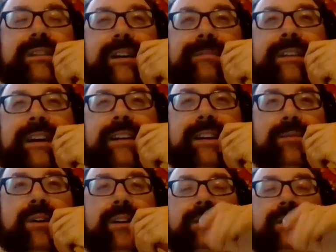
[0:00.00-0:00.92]
something because I
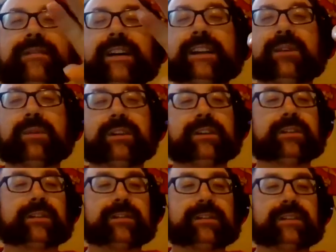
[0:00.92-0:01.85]
wanted to find out one of the
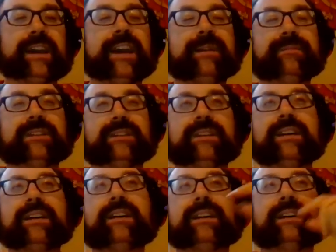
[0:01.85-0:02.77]
girls' names
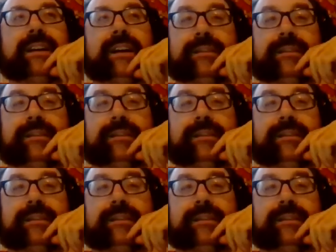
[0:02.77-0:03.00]
and